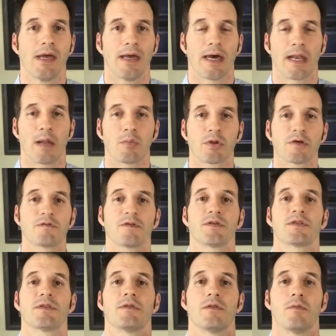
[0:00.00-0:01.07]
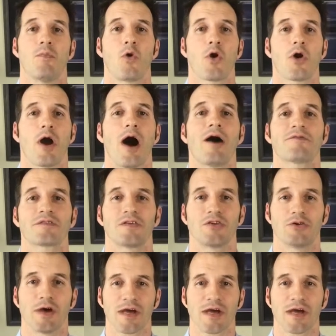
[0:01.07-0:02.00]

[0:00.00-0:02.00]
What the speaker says: and I believe that the more often you